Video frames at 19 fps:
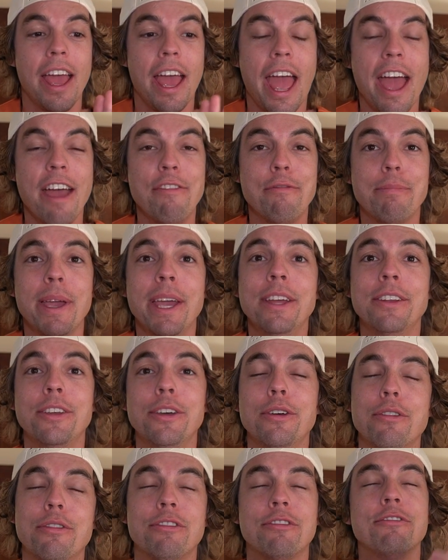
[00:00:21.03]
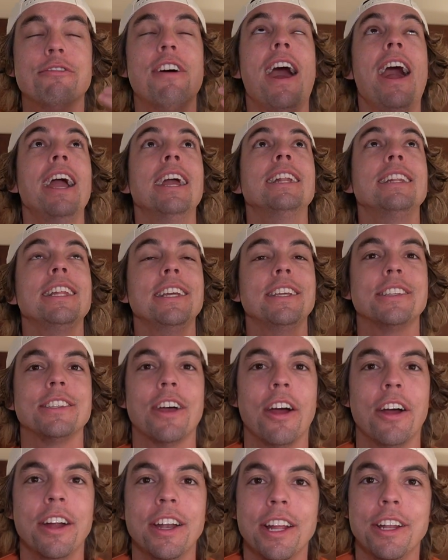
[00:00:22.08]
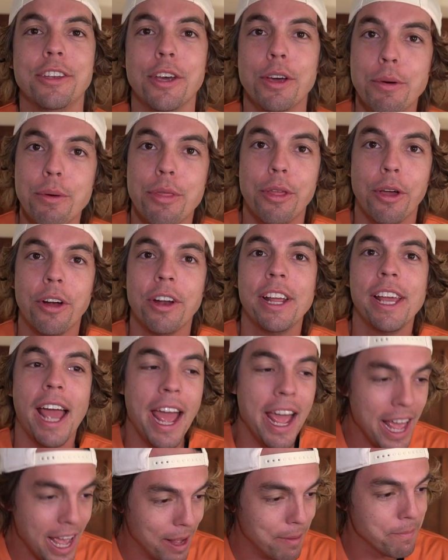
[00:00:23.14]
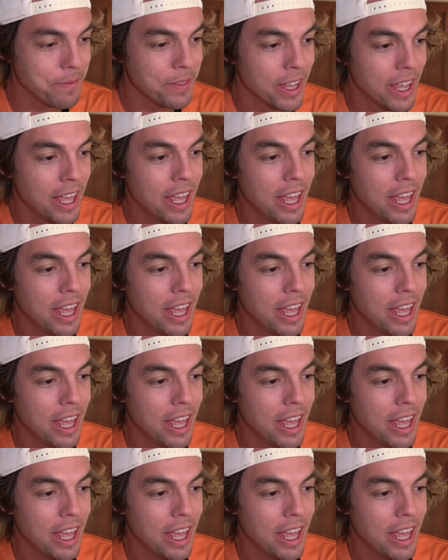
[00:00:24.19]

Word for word: F P two finally started at two thirty a m